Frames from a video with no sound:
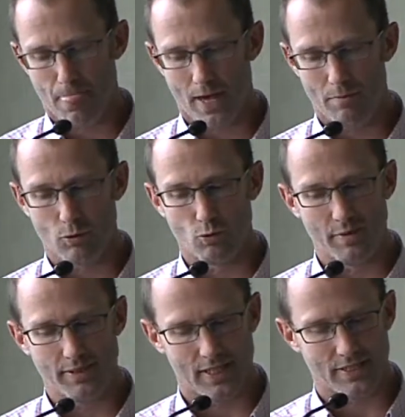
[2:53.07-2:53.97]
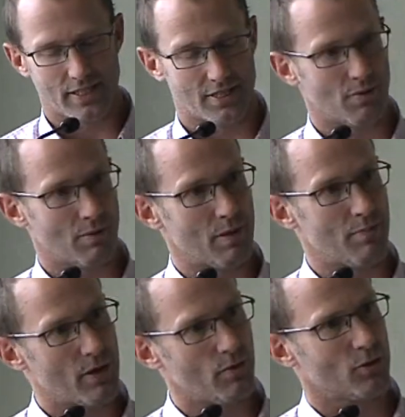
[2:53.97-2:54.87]
among women as it does among men.
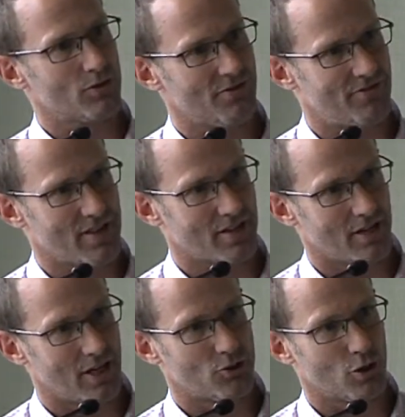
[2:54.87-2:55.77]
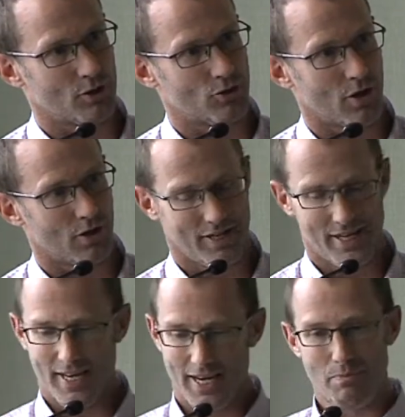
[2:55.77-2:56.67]
But then we also found that low job control
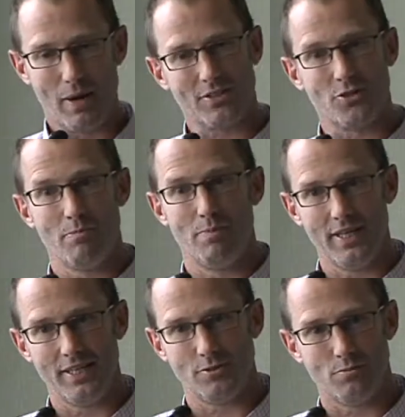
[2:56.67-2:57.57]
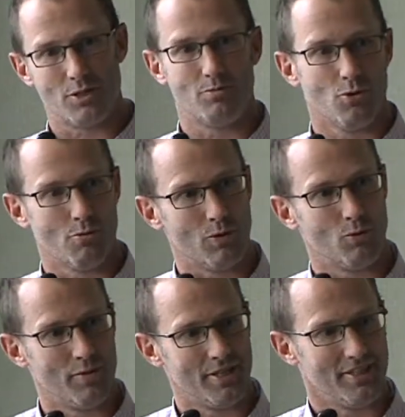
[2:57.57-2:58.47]
impacts diabetes much more among
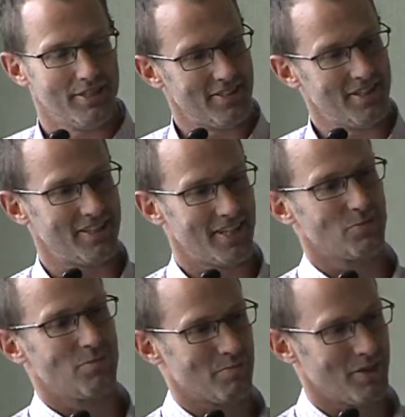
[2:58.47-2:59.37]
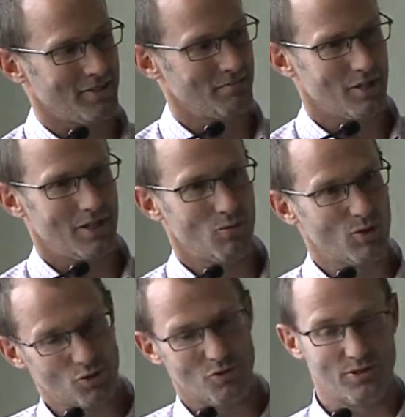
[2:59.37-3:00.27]
women than it does among men,
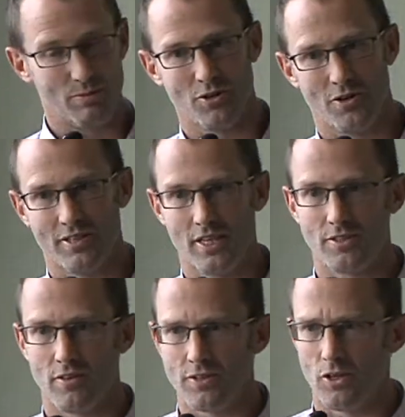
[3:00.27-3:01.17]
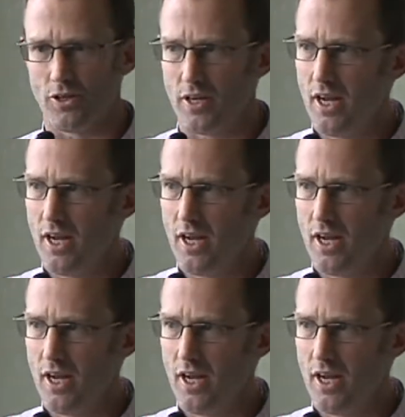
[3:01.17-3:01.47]
which sort of flips it on its head. So there's a lot